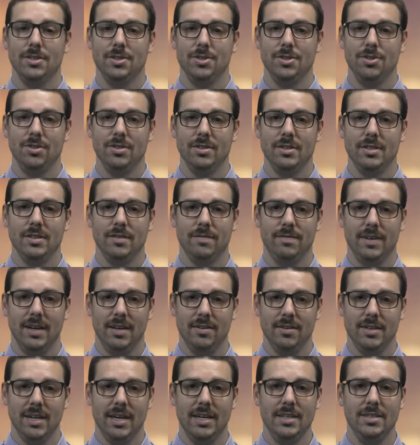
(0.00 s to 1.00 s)
students in
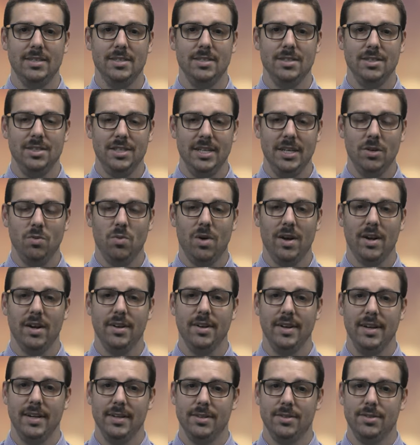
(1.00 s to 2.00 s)
Foundation, Year 1 and
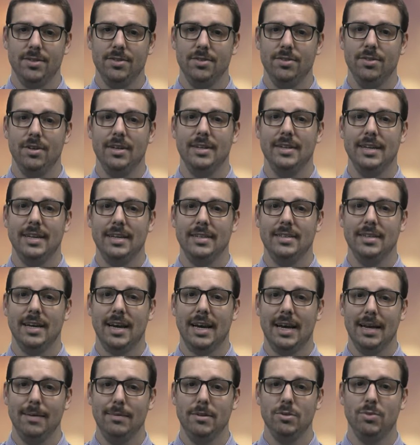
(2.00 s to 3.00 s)
Year 2 need to
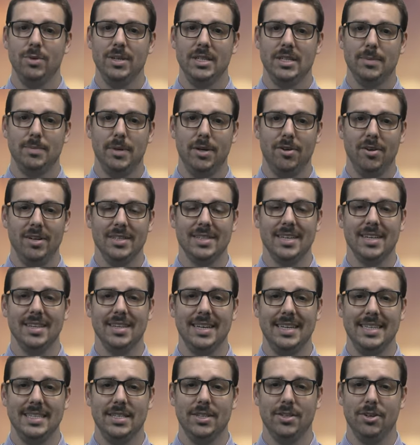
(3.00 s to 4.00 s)
aim to experience at
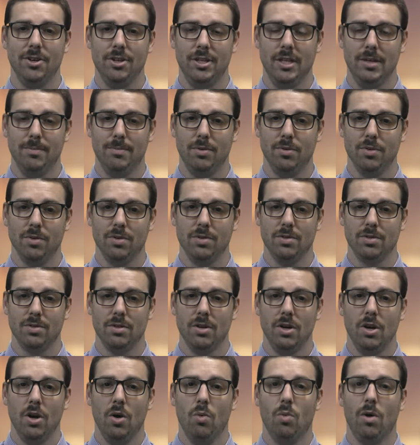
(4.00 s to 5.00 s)
least 30 books,
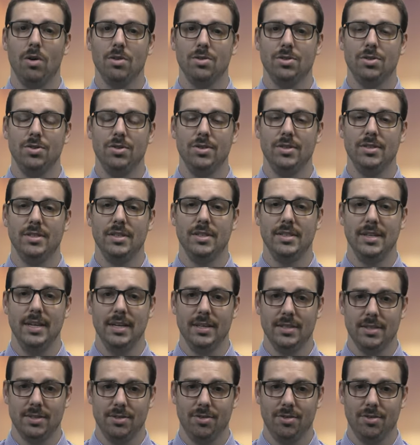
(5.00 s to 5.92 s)
while students in Years